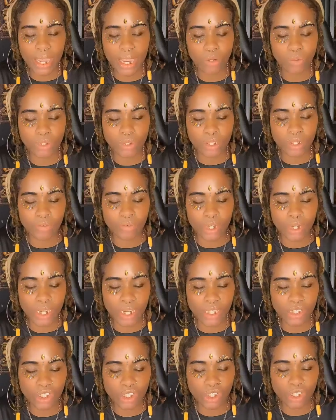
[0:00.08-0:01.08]
an unhealthy
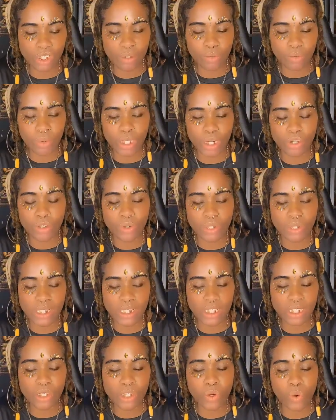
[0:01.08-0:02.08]
relationship where
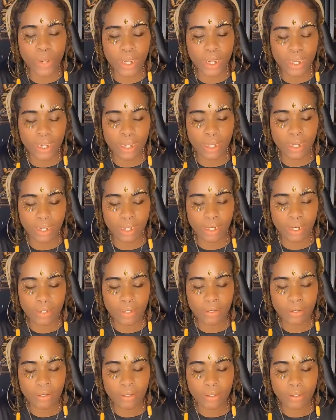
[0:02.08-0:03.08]
you didn't see no
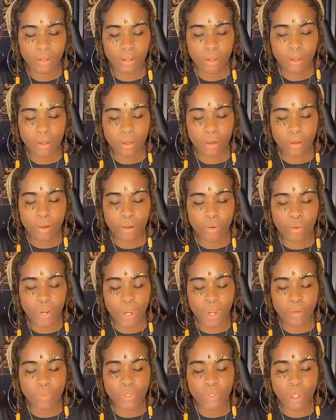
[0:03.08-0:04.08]
healing,
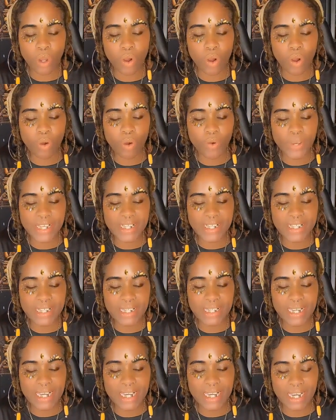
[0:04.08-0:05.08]
where it was
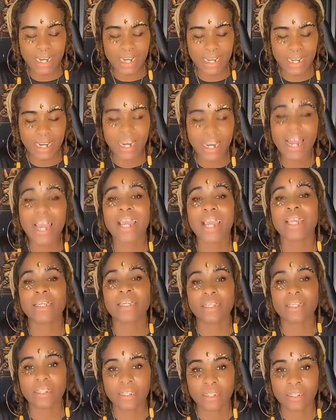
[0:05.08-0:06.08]
always sneaking and
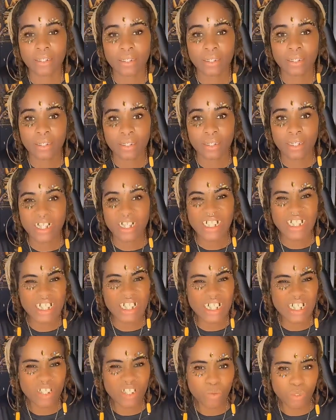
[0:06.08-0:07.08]
lying.
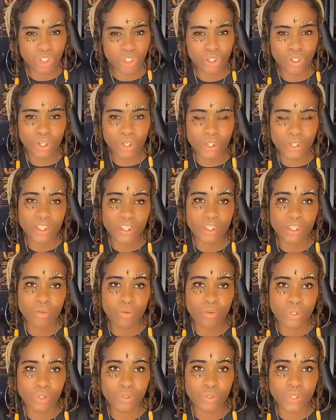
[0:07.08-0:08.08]
This is what you're going to
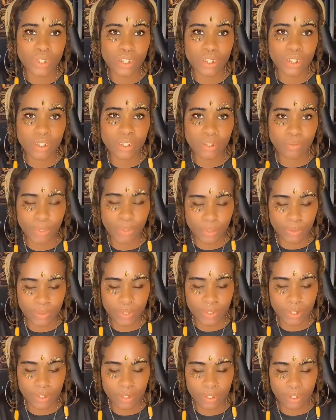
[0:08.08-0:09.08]
see when you see this
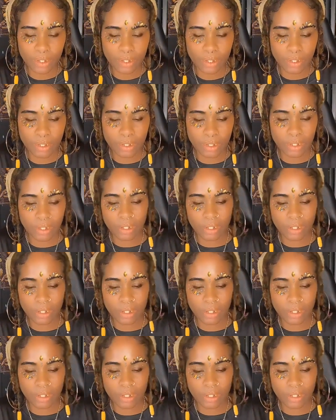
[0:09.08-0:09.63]
person.